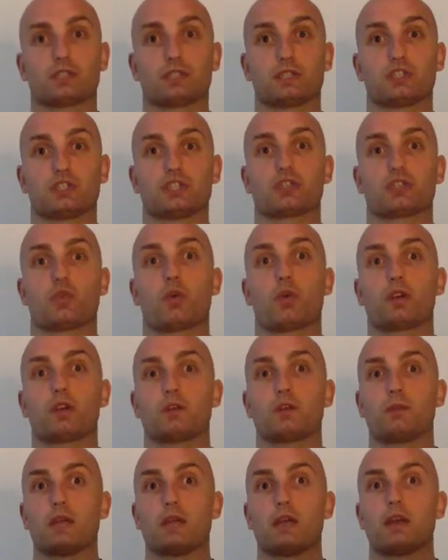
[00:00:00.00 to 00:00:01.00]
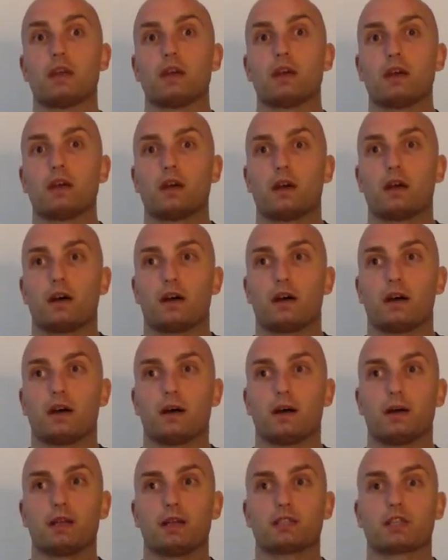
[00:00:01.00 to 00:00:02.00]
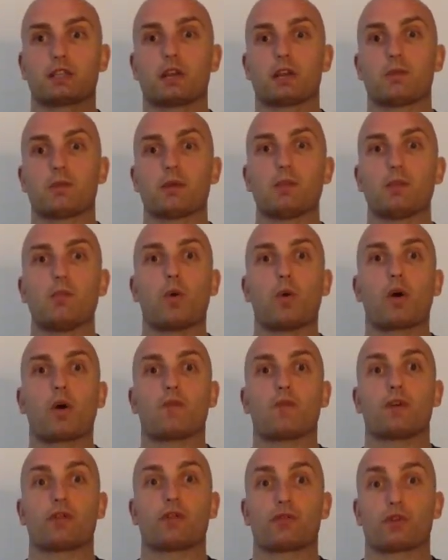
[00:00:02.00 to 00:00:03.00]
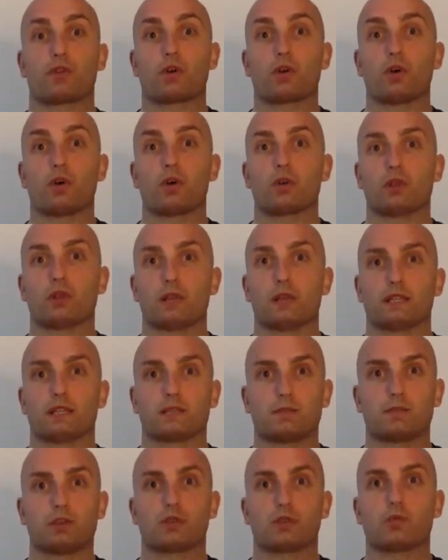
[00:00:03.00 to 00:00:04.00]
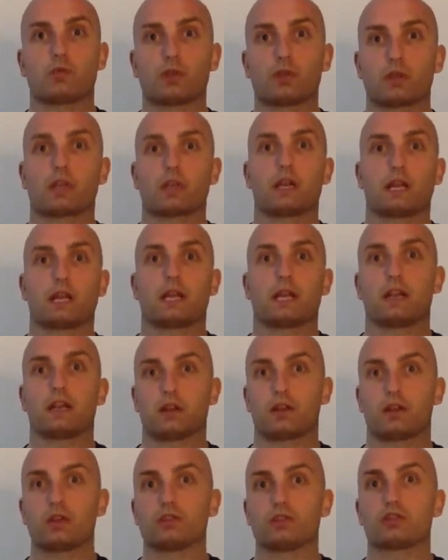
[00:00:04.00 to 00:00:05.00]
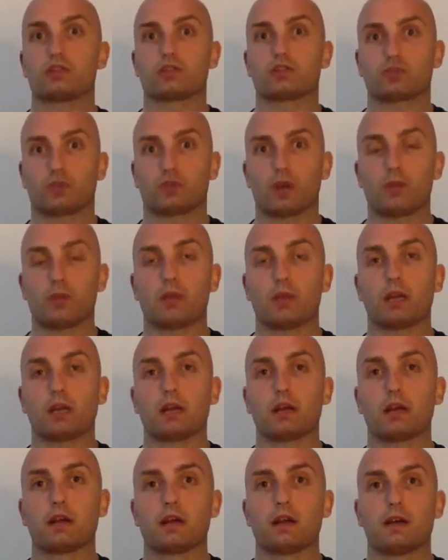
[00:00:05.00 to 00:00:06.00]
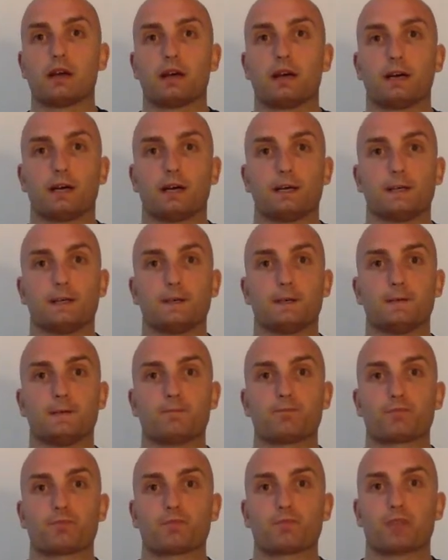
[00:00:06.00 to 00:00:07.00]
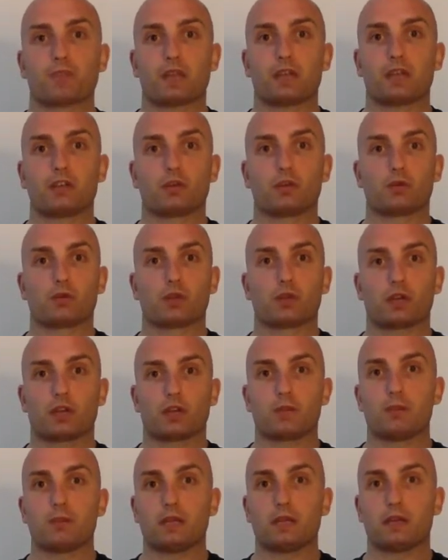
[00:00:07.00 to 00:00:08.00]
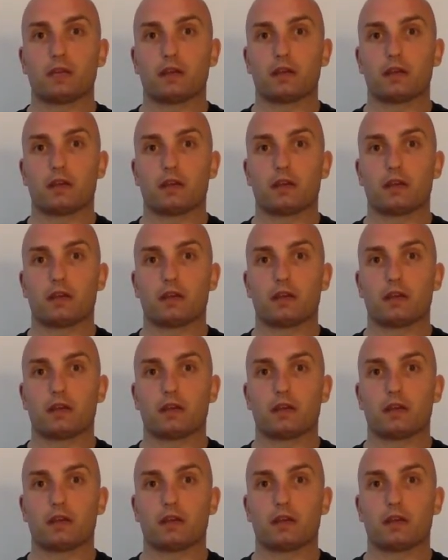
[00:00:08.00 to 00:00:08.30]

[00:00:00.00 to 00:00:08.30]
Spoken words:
is just going to be, it's going to be more of a thorough cleanse. I mean, you're really going to get a good scrubbing, and you're really going to be,